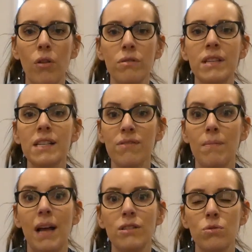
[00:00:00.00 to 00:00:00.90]
those things from
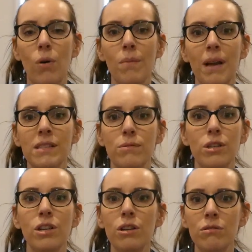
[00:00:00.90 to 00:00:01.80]
that store because it was a
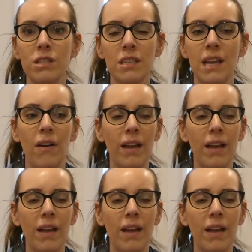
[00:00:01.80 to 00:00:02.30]
huge discount.